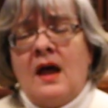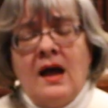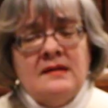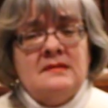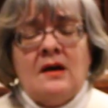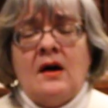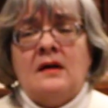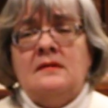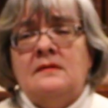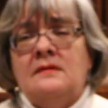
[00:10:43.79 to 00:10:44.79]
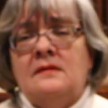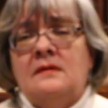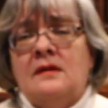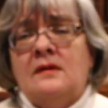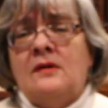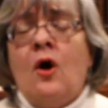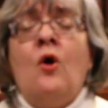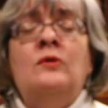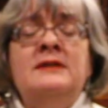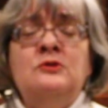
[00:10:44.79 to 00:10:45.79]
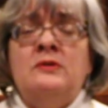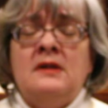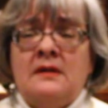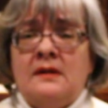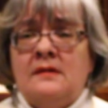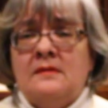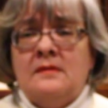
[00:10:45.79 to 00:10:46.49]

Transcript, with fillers: as God, the Holy Trinity,